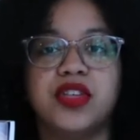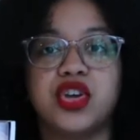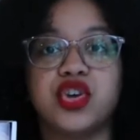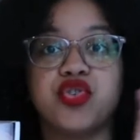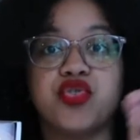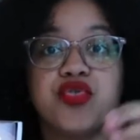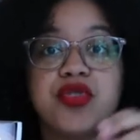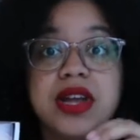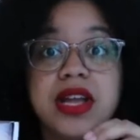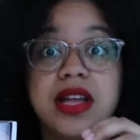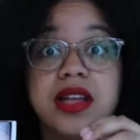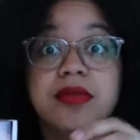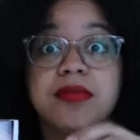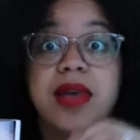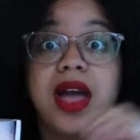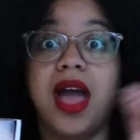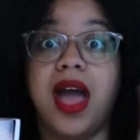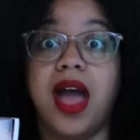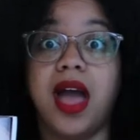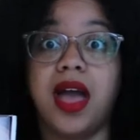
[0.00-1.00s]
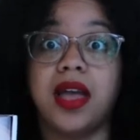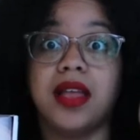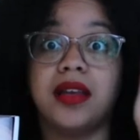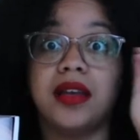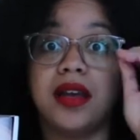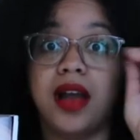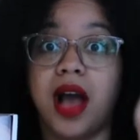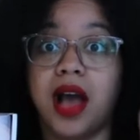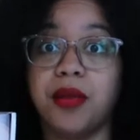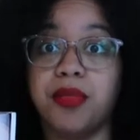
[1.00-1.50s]
cream and
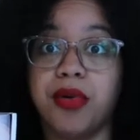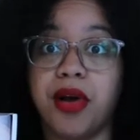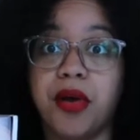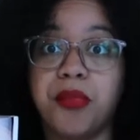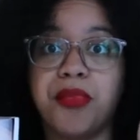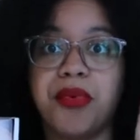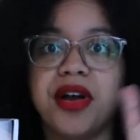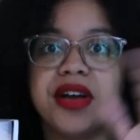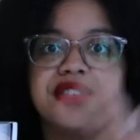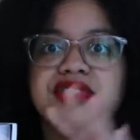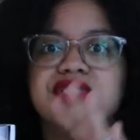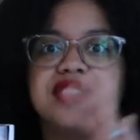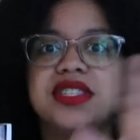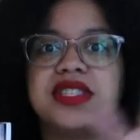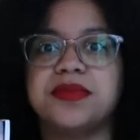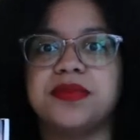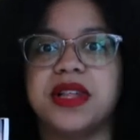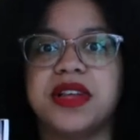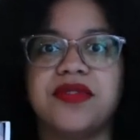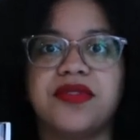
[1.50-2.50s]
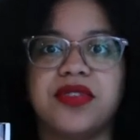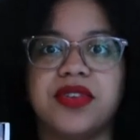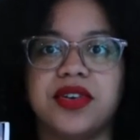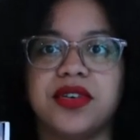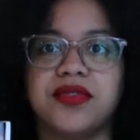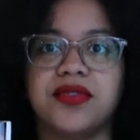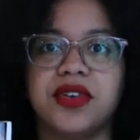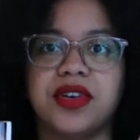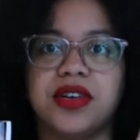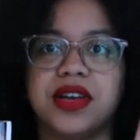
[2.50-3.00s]
an eyebrow brush. It's something
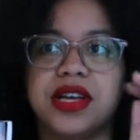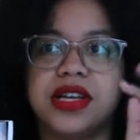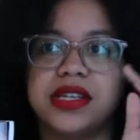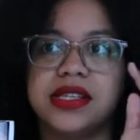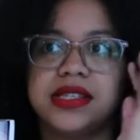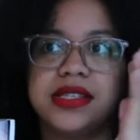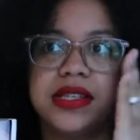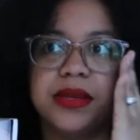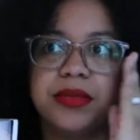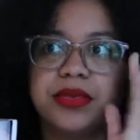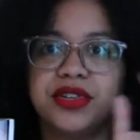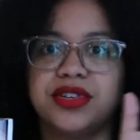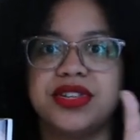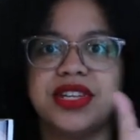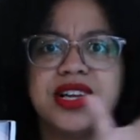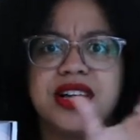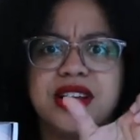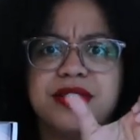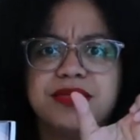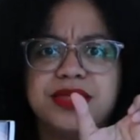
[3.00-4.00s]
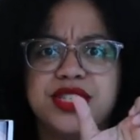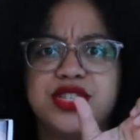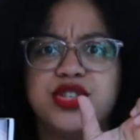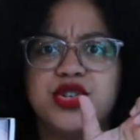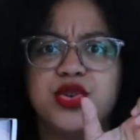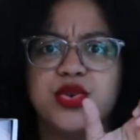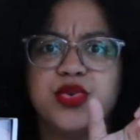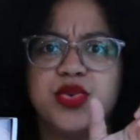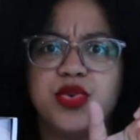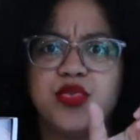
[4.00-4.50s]
very similar that comes
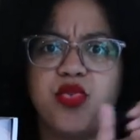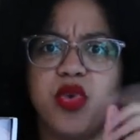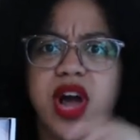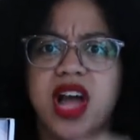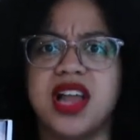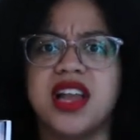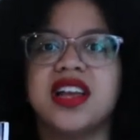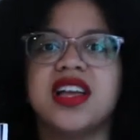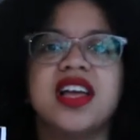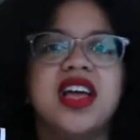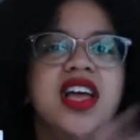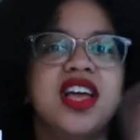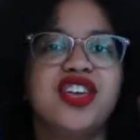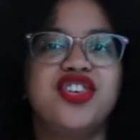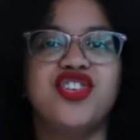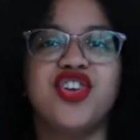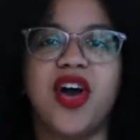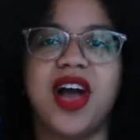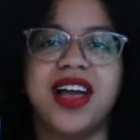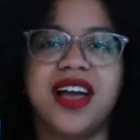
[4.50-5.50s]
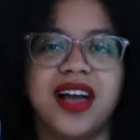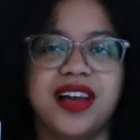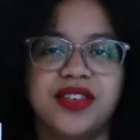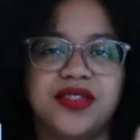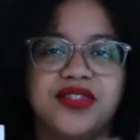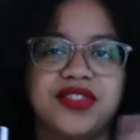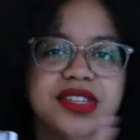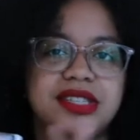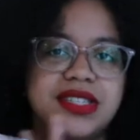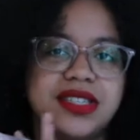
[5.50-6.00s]
2 in 1. You know, I got
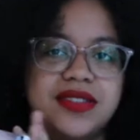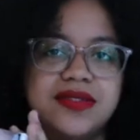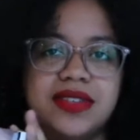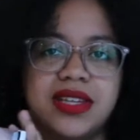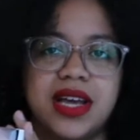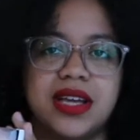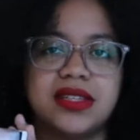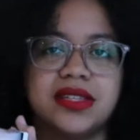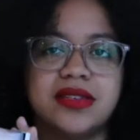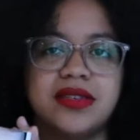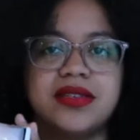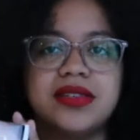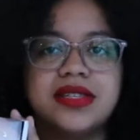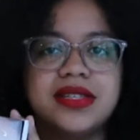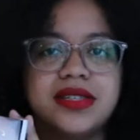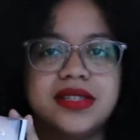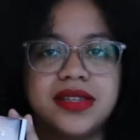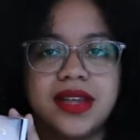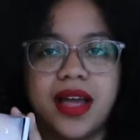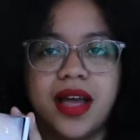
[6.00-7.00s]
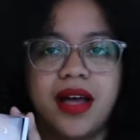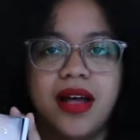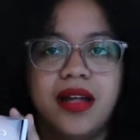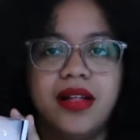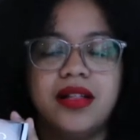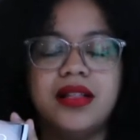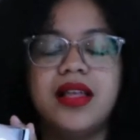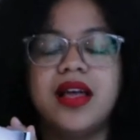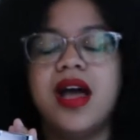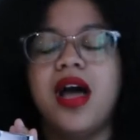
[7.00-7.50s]
it for CVS on
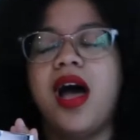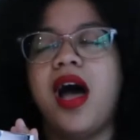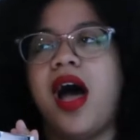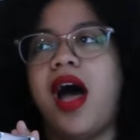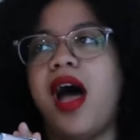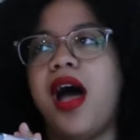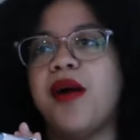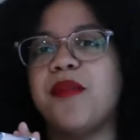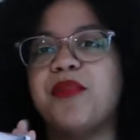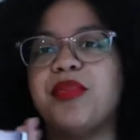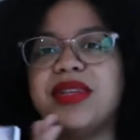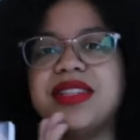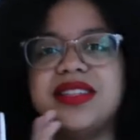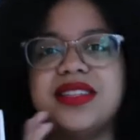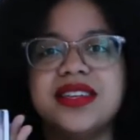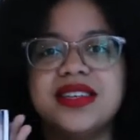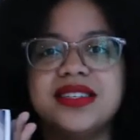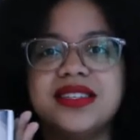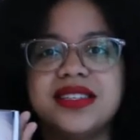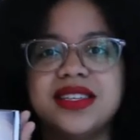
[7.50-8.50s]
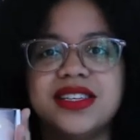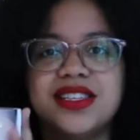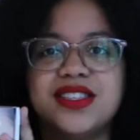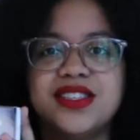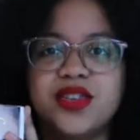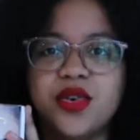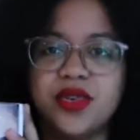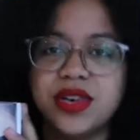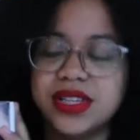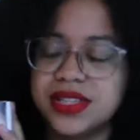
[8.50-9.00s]
sale. But this is
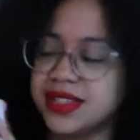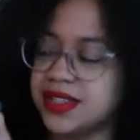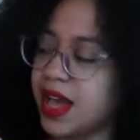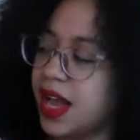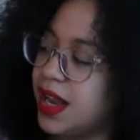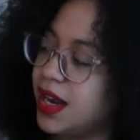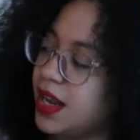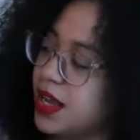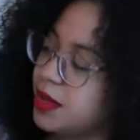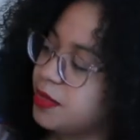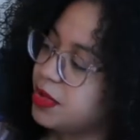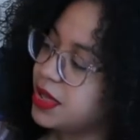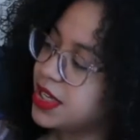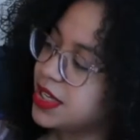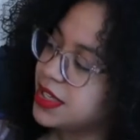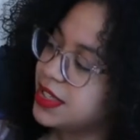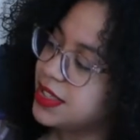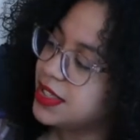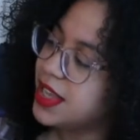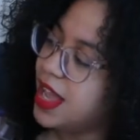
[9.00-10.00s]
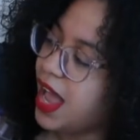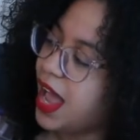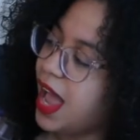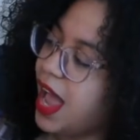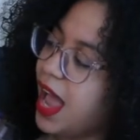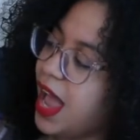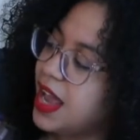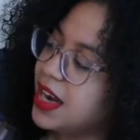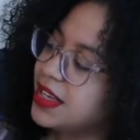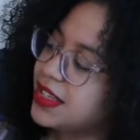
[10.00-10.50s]
so exciting because
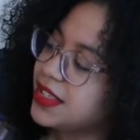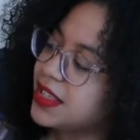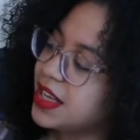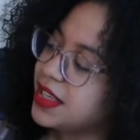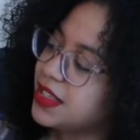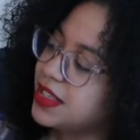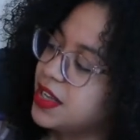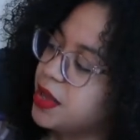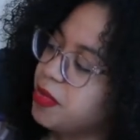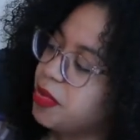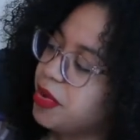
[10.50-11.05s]
Anastasia